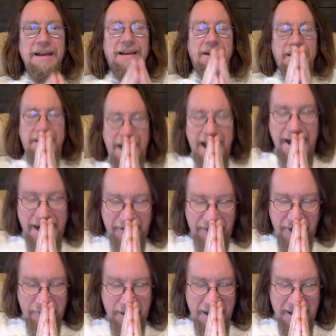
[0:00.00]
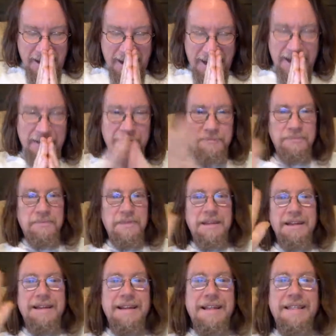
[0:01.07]
Good night, everybody.
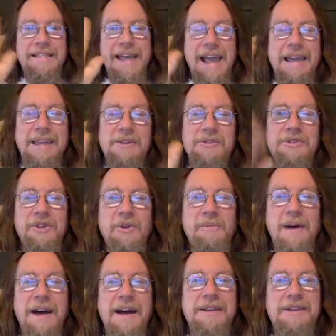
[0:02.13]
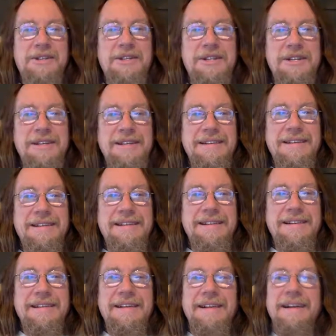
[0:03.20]
Thank you so much.
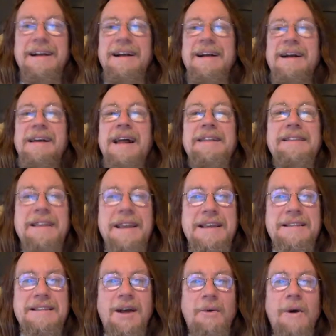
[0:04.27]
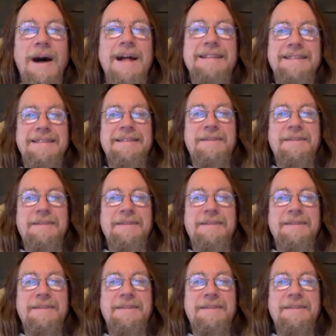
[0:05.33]
Ratri sawat.